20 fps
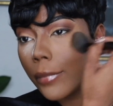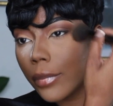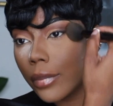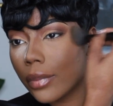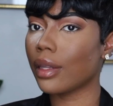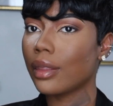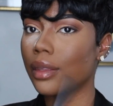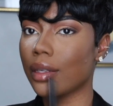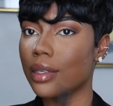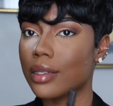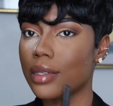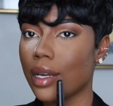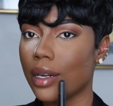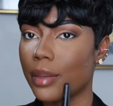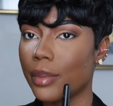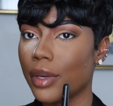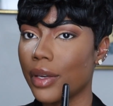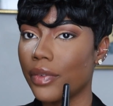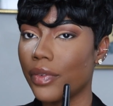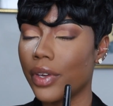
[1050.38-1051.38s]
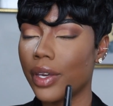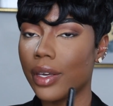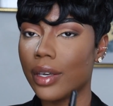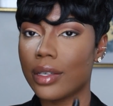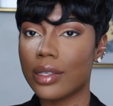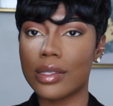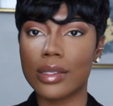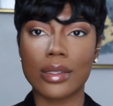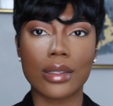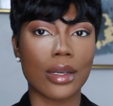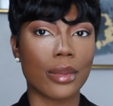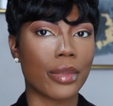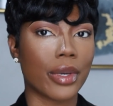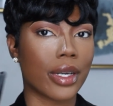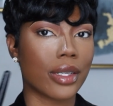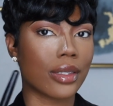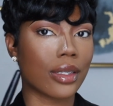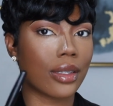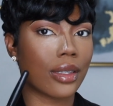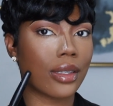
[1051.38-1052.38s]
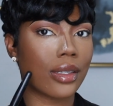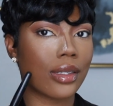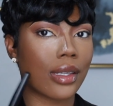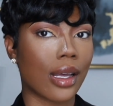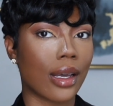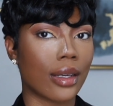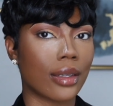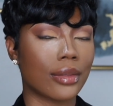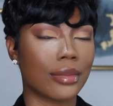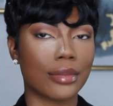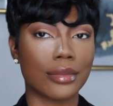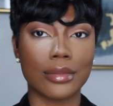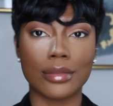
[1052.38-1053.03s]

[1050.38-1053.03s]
Get this side of my face compared to this side.